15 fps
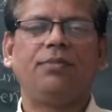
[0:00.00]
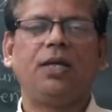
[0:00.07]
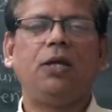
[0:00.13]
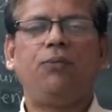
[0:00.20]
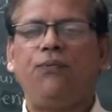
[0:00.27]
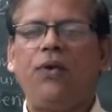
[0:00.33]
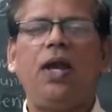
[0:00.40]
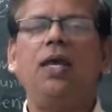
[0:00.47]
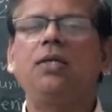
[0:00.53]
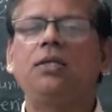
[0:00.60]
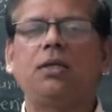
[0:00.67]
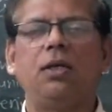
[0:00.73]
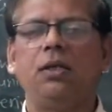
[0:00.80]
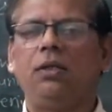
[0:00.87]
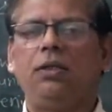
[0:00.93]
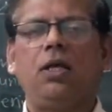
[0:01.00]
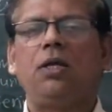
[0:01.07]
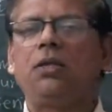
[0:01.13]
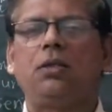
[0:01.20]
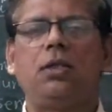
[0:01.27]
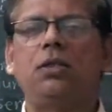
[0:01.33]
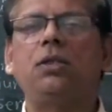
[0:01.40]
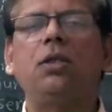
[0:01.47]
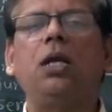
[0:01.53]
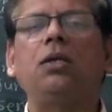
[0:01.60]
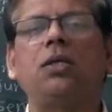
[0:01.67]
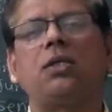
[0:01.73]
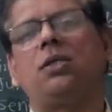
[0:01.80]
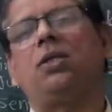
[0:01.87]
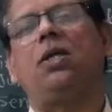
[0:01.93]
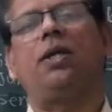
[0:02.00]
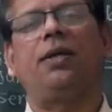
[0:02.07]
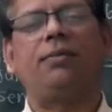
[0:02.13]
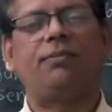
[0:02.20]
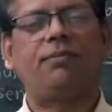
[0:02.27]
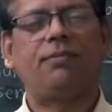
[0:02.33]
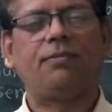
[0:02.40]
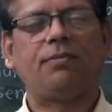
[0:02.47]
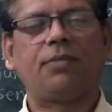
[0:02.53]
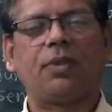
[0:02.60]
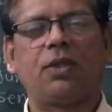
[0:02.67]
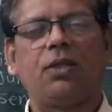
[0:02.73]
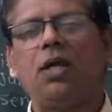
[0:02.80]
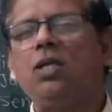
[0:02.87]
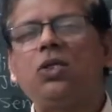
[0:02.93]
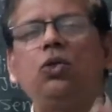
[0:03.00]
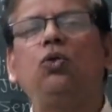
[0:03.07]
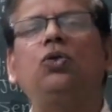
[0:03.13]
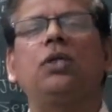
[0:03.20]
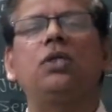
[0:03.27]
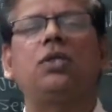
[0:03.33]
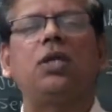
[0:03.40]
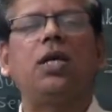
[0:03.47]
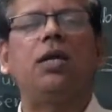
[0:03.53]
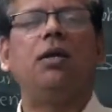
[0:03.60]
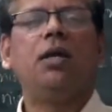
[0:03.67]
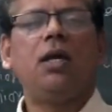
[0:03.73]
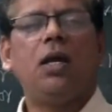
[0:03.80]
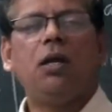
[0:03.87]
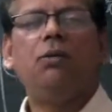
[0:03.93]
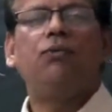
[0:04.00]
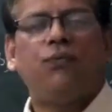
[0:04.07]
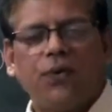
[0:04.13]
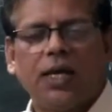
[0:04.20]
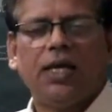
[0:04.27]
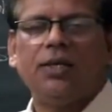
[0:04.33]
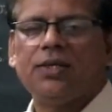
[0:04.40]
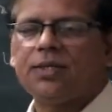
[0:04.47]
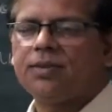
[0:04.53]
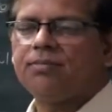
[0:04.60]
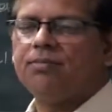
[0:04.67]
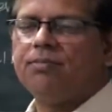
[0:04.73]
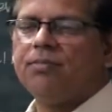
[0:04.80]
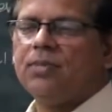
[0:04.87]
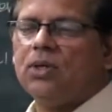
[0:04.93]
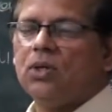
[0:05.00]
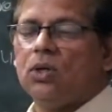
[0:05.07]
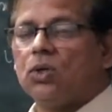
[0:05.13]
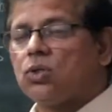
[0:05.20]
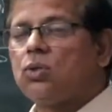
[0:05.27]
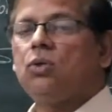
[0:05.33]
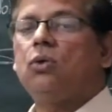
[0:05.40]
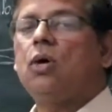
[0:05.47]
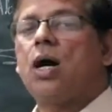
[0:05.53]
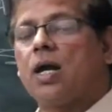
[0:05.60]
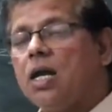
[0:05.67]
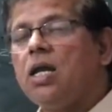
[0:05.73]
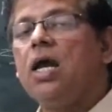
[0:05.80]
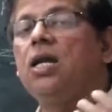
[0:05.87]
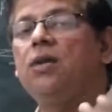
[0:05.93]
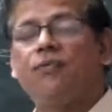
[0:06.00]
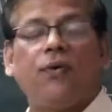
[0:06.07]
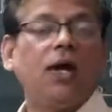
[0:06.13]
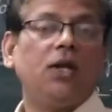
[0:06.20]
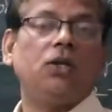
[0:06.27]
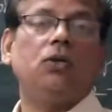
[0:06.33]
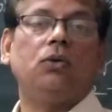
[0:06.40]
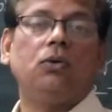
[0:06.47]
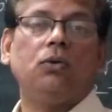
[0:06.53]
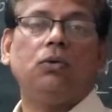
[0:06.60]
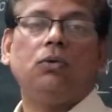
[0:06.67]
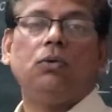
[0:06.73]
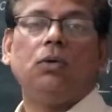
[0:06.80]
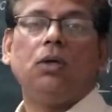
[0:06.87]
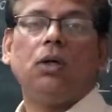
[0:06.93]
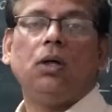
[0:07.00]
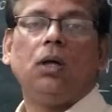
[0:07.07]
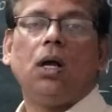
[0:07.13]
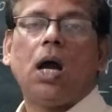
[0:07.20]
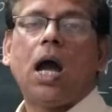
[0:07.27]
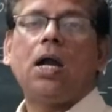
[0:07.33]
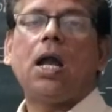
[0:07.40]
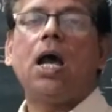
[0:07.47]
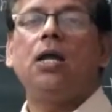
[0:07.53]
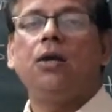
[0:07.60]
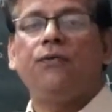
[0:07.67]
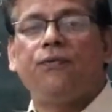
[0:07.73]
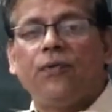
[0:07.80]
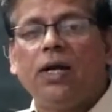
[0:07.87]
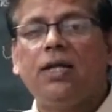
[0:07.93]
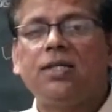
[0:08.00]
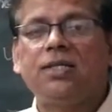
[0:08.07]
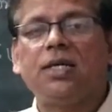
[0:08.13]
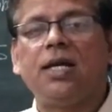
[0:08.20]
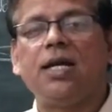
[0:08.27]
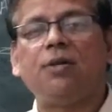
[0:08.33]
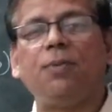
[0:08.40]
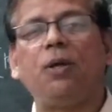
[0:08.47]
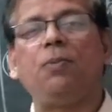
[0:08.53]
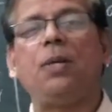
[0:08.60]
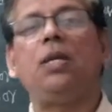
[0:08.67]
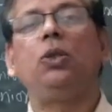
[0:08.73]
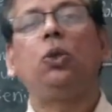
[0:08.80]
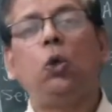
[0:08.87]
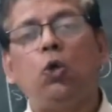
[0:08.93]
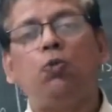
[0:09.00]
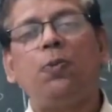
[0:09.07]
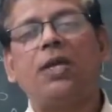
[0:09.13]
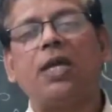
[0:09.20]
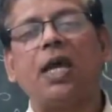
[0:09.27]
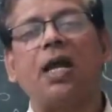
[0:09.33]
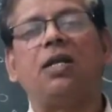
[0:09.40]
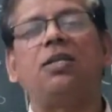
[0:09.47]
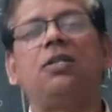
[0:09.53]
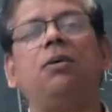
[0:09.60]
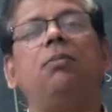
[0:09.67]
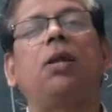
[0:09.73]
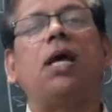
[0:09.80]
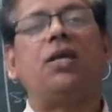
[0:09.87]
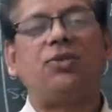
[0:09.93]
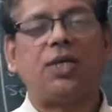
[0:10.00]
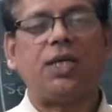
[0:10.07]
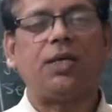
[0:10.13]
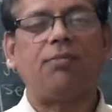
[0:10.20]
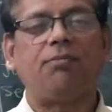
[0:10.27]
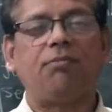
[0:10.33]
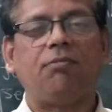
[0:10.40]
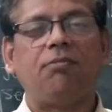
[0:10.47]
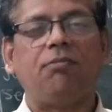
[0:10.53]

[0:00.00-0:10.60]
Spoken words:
In phrase, this is not such thing. There is no such thing in phrase. So again I define you and I differentiate between note making and summarizing.